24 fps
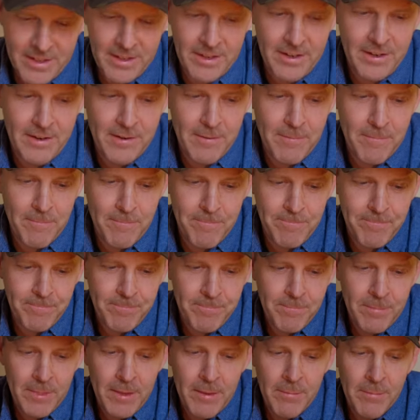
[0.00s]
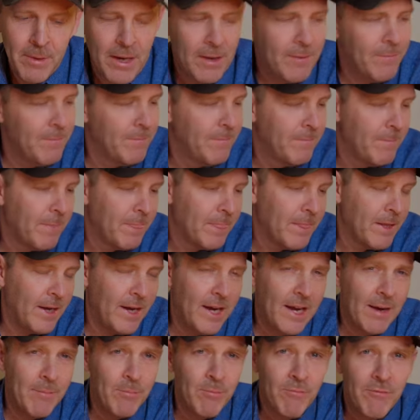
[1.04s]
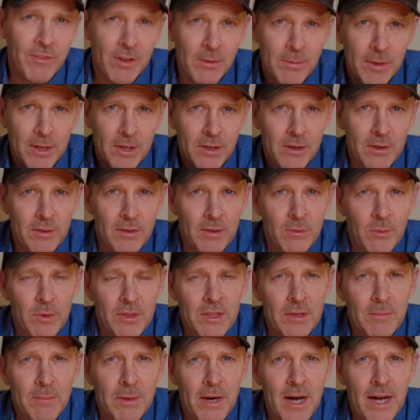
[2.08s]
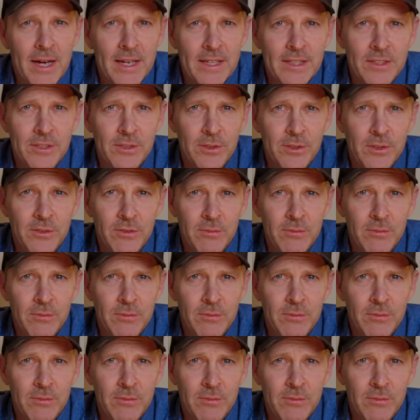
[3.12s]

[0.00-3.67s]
Um, but I am filming on with the Pocket two